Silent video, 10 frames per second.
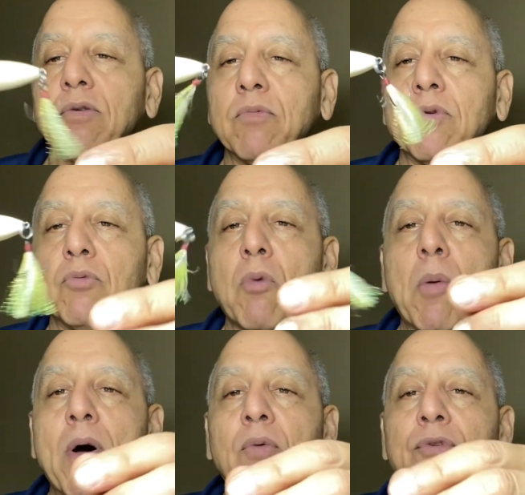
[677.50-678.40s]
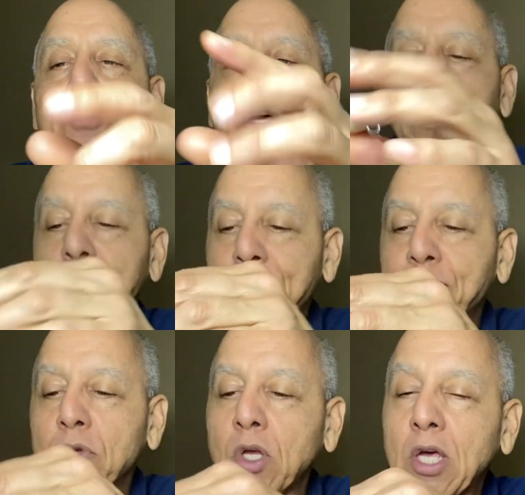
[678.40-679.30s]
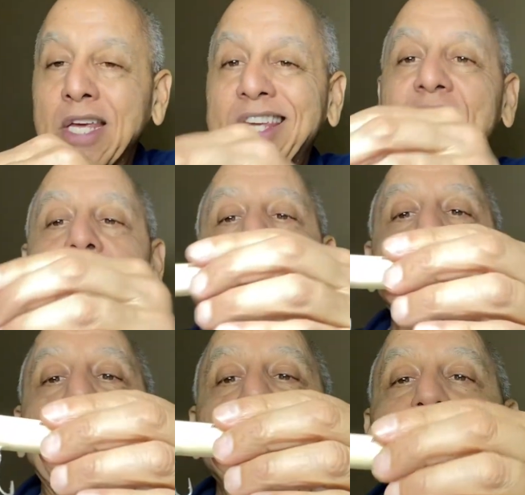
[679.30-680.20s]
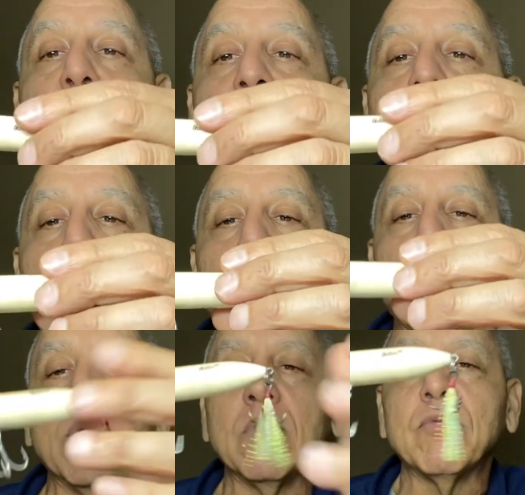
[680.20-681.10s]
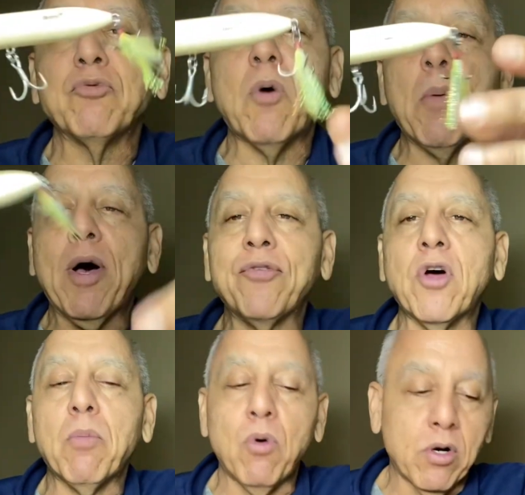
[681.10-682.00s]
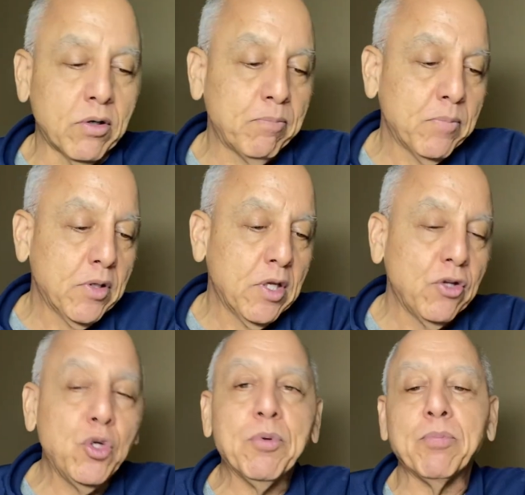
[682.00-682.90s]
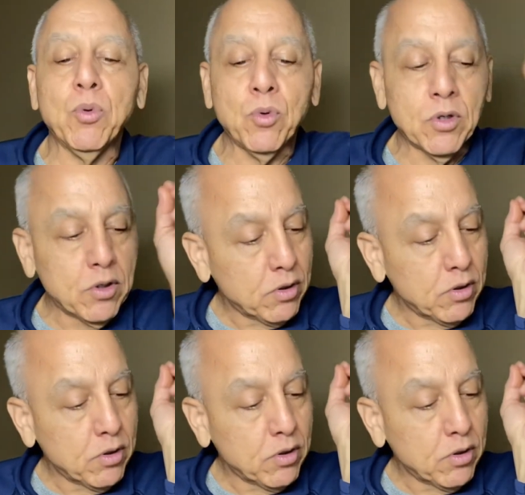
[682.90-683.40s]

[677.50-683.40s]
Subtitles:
smallmouth with this guy. Even as late as November, smallmouth, topwater, Super Spook.